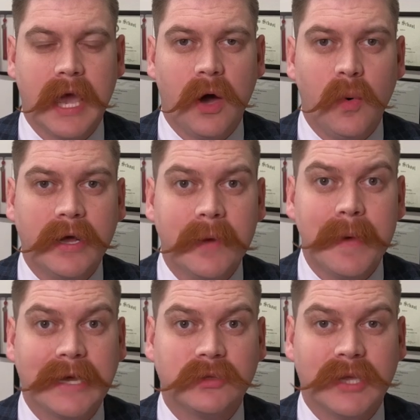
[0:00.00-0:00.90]
Welcome
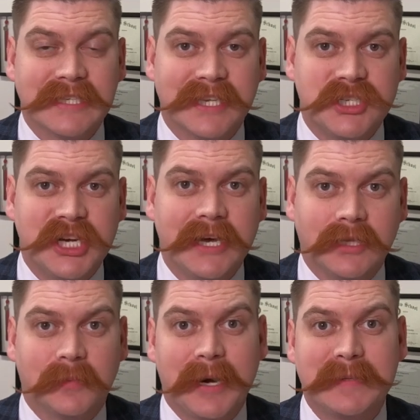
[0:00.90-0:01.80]
back to Lost Touch
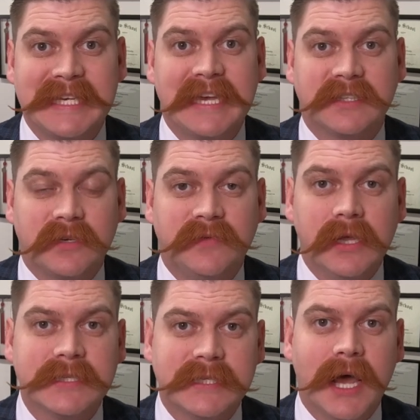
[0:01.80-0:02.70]
channel. My name is Anton
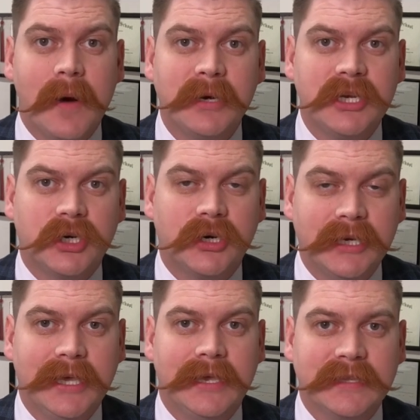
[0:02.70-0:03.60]
Vieltsin. I'm an
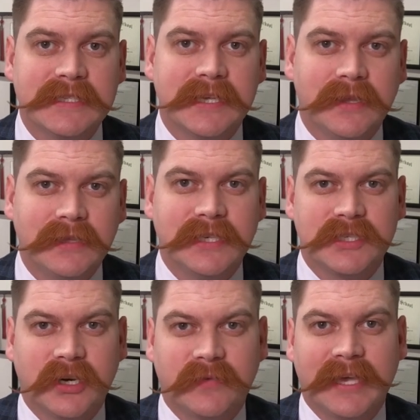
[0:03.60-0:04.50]
attorney in the Southern
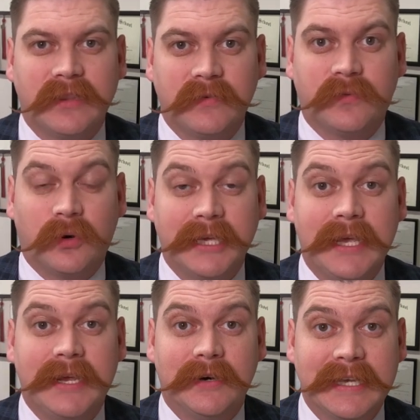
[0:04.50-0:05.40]
District of California
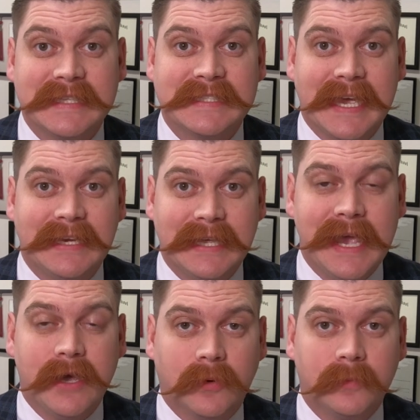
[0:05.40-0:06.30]
here in San
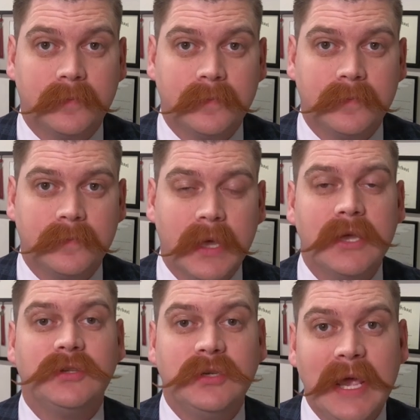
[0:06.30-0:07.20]
Diego.
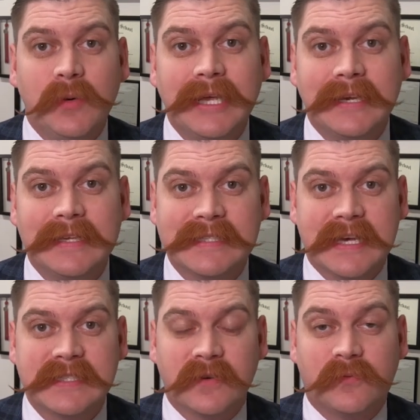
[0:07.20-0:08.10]
Today we're going to
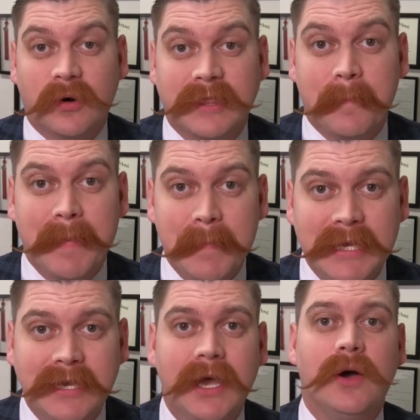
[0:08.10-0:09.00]
discuss the Fourth
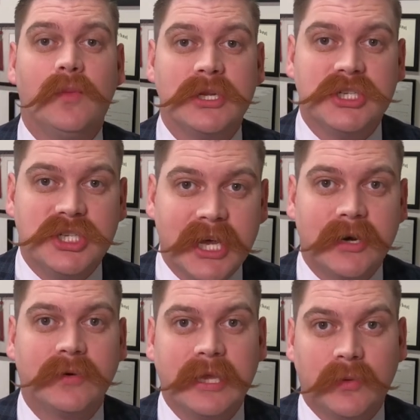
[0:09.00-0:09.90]
Amendment, which
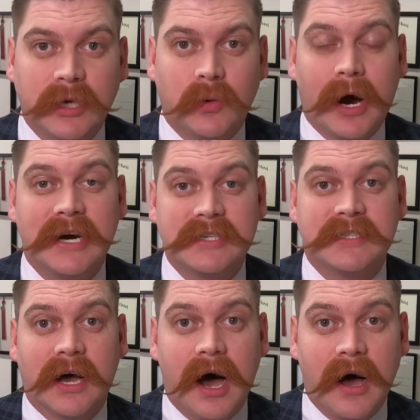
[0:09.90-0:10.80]
generally requires
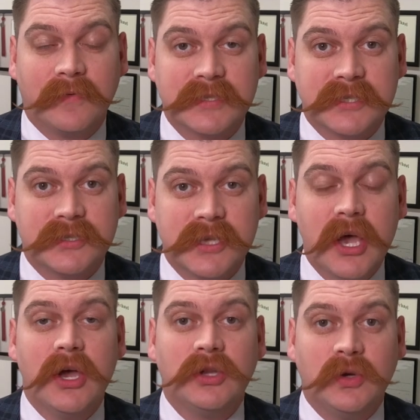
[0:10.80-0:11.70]
the officers
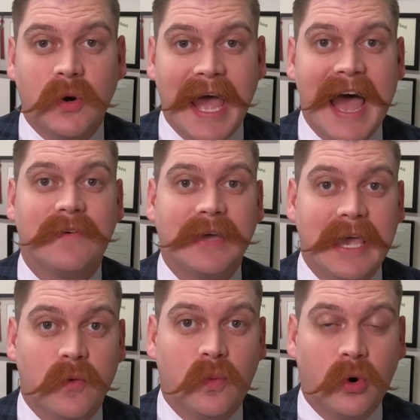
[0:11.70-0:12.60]
to have
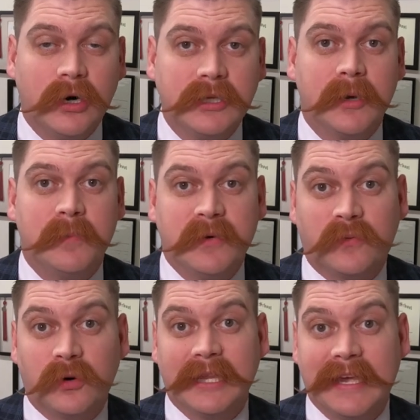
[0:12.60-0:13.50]
a warrant
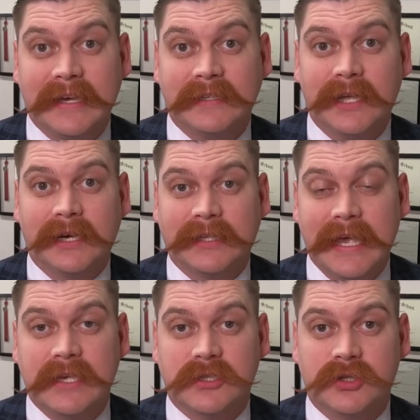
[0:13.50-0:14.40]
before they conduct
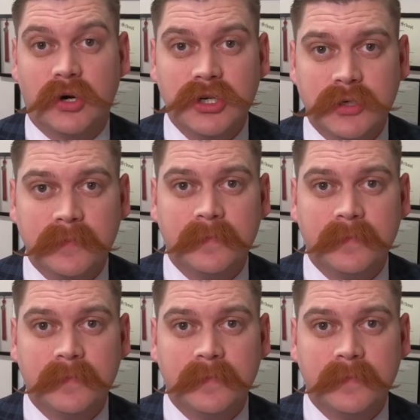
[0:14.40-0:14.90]
a search.